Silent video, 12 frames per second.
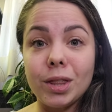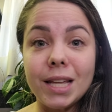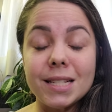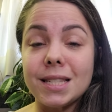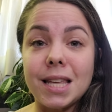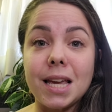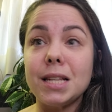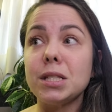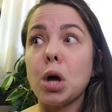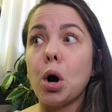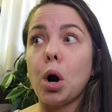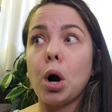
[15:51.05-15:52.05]
These things
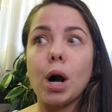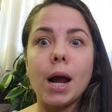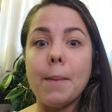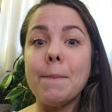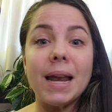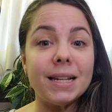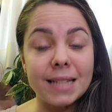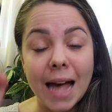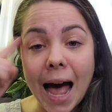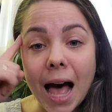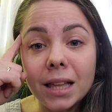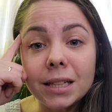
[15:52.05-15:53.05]
are a
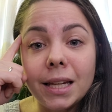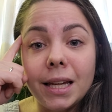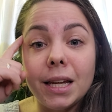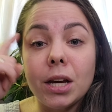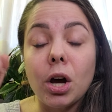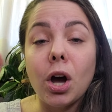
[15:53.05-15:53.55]
mentality